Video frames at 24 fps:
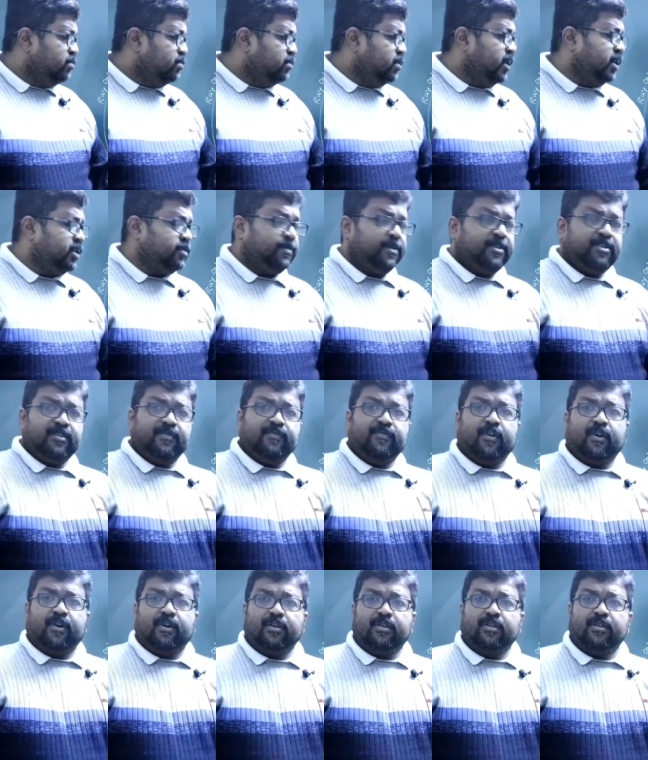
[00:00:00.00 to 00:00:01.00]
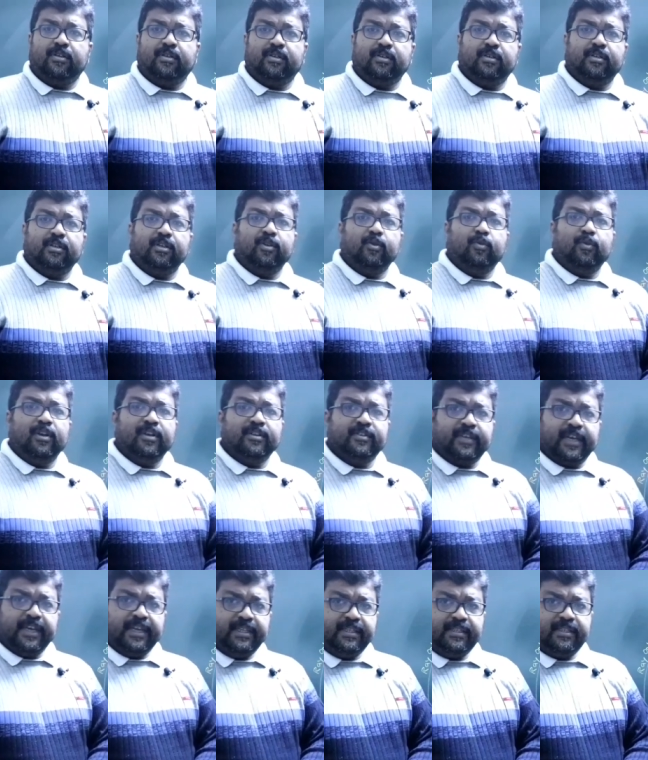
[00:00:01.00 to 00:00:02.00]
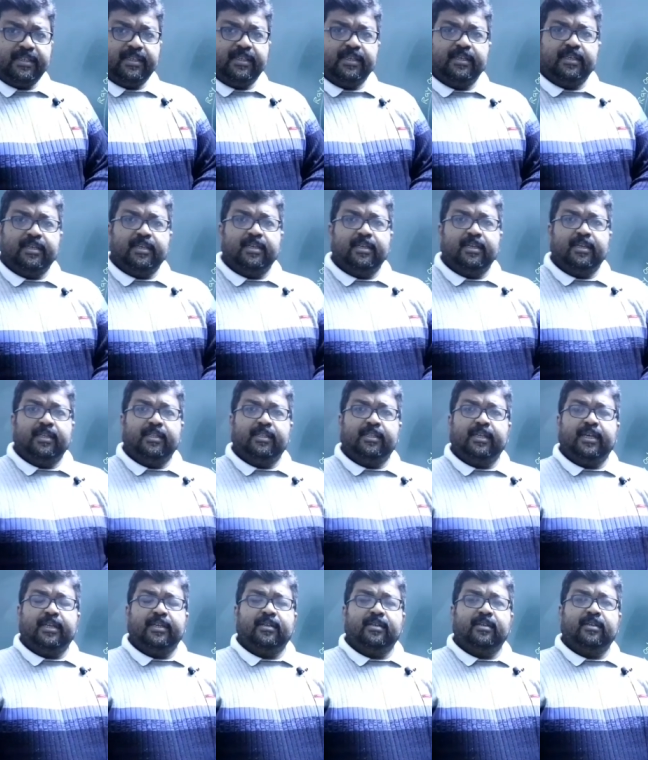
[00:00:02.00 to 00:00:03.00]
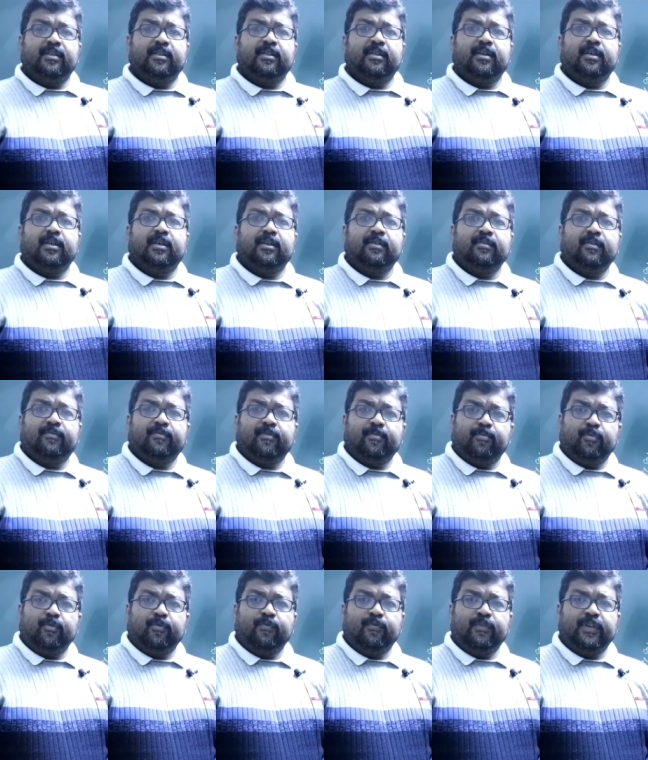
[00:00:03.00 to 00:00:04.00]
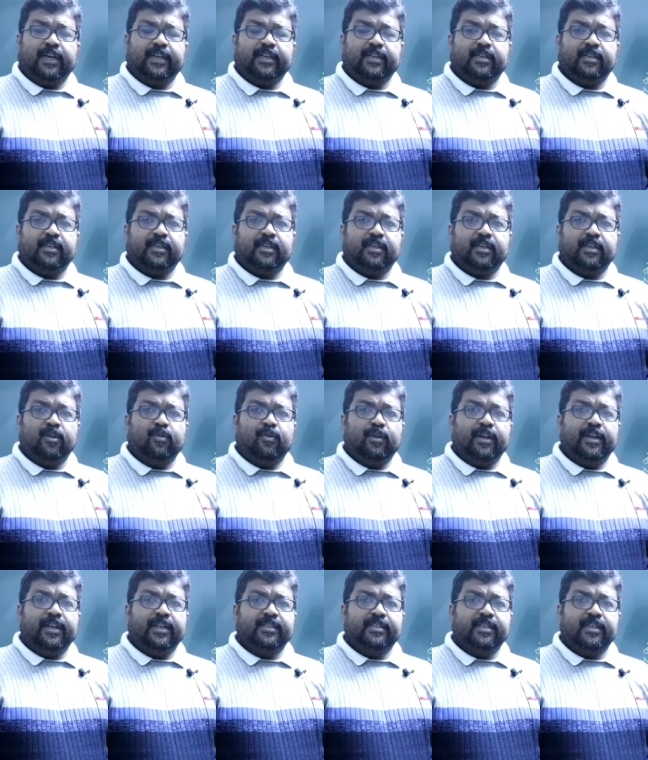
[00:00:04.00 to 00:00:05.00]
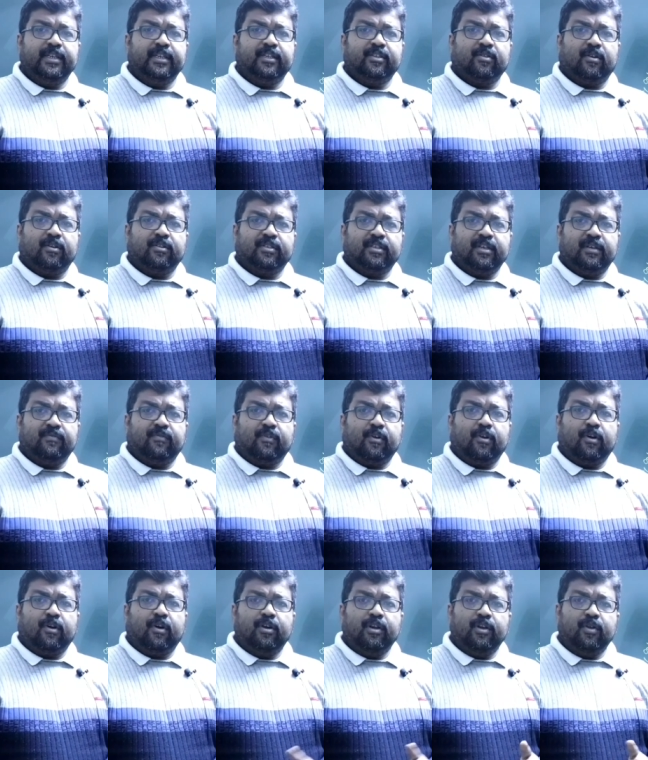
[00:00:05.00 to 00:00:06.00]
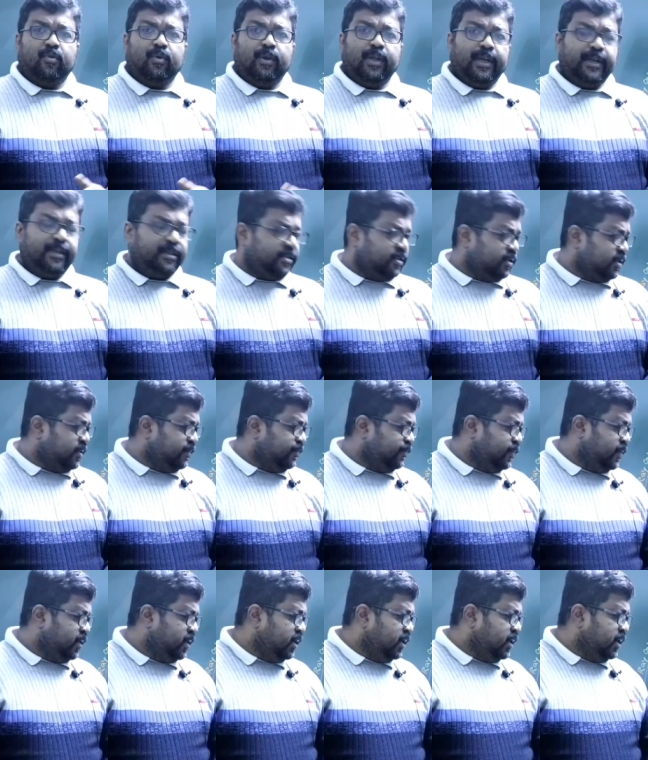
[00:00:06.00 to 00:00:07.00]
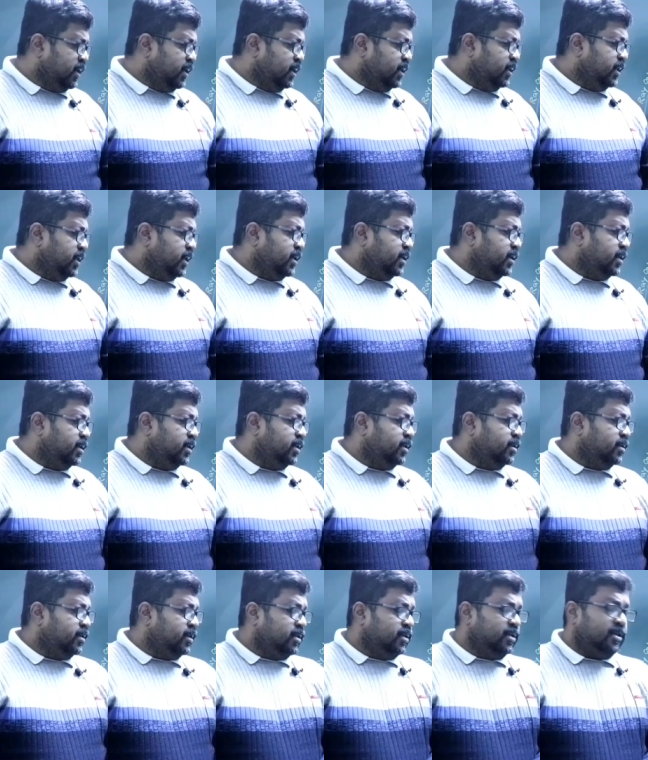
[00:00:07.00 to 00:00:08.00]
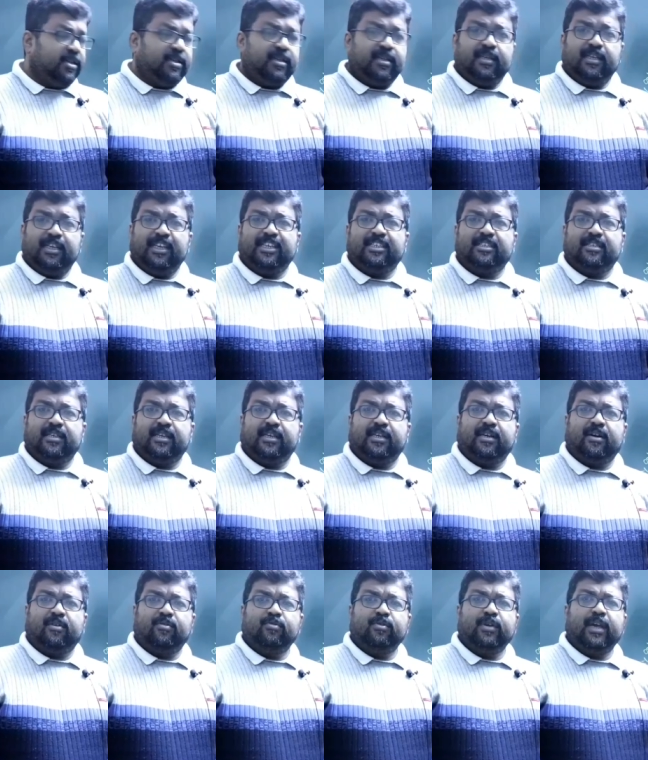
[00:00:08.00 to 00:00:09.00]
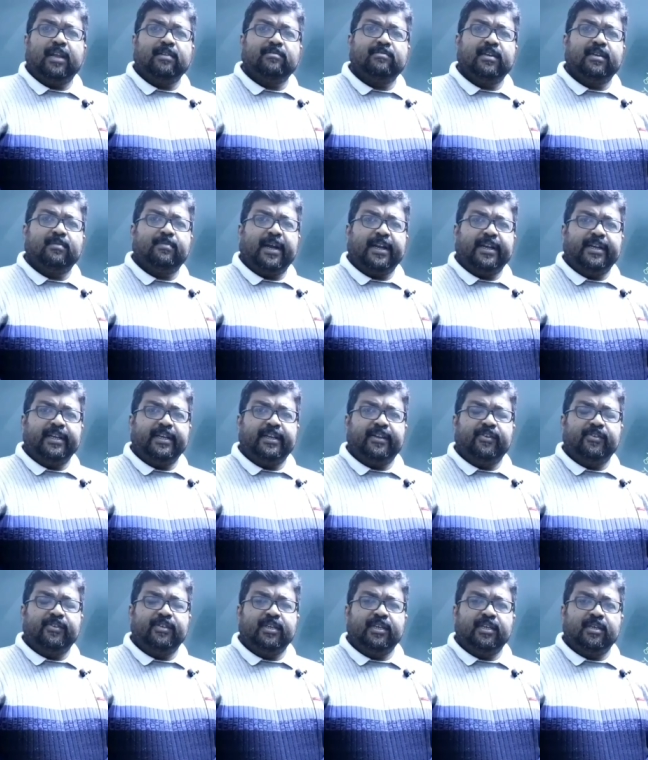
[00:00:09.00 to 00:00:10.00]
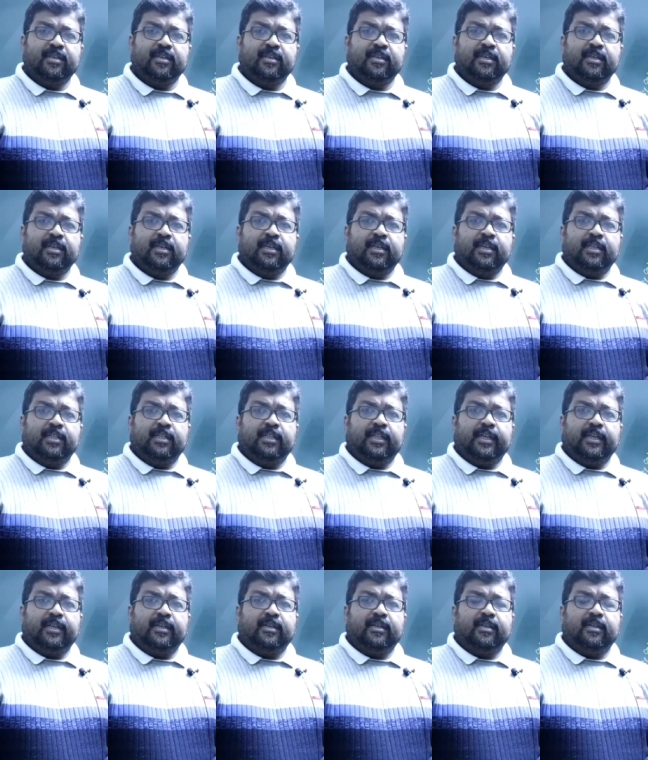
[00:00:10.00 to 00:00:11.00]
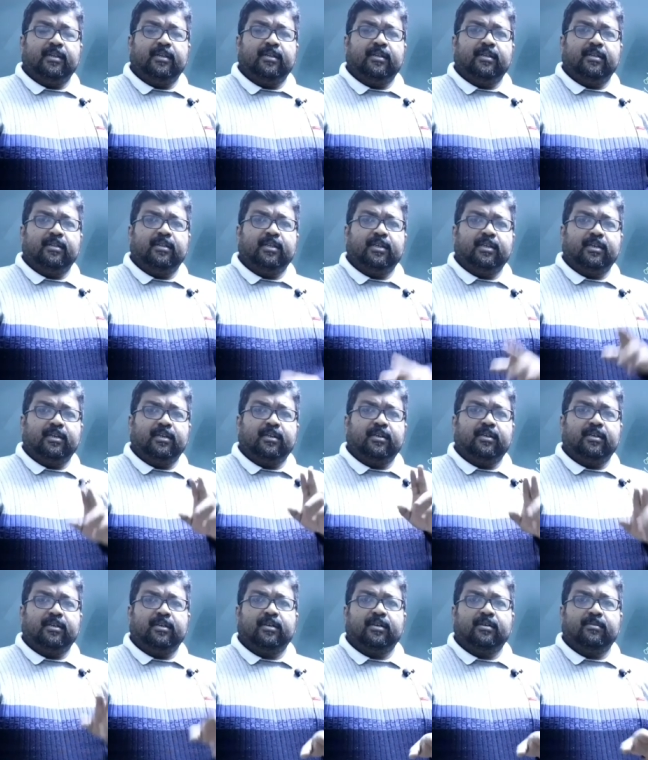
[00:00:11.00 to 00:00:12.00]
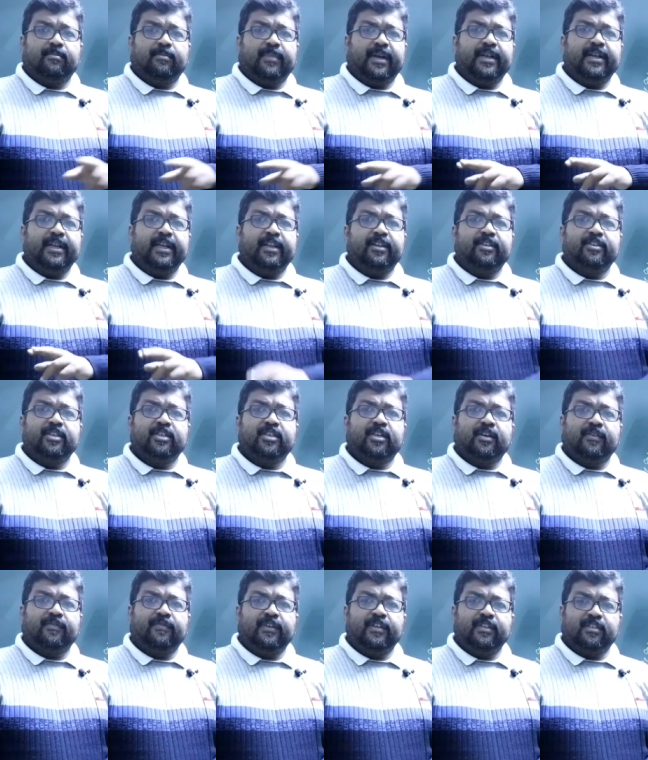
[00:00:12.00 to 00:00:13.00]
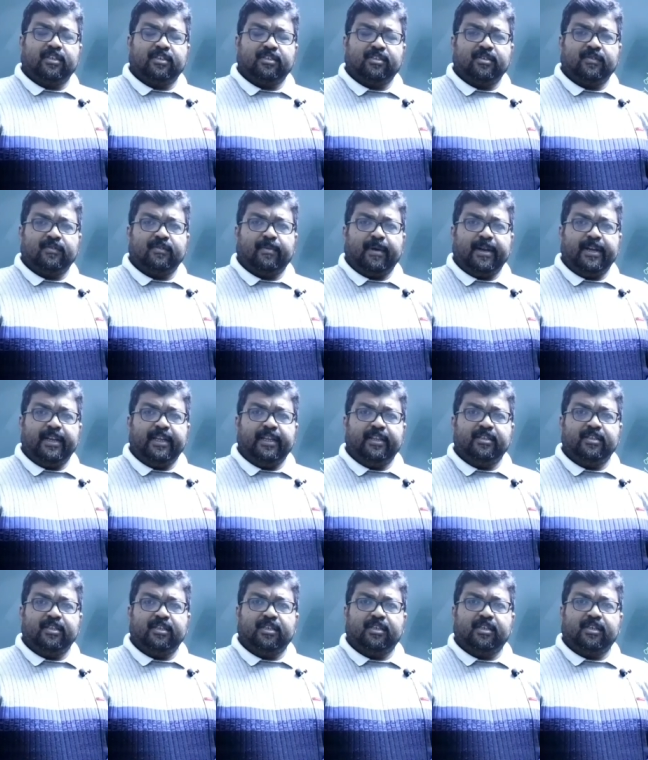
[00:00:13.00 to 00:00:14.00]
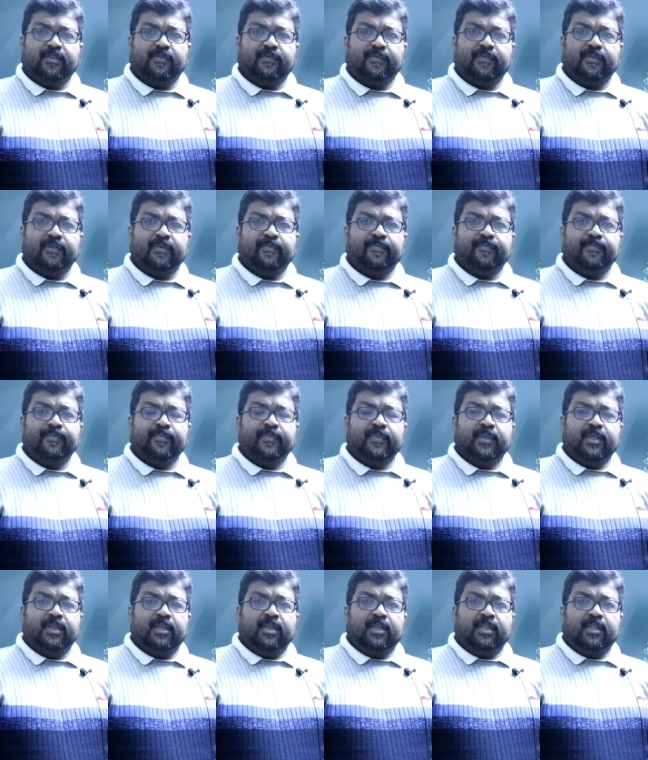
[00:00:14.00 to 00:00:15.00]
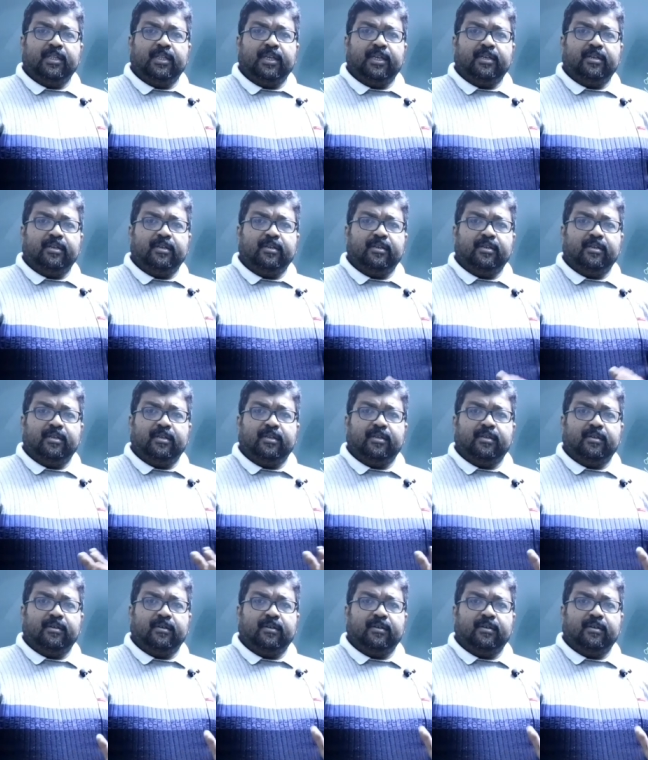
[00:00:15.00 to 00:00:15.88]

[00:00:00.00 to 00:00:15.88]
you expression for nuclear size, then uh, you have to prove that uh, nuclear density is constant for all nuclides. Then the how to calculate binding energy, then the binding energy curve, discussion of the binding energy curve, then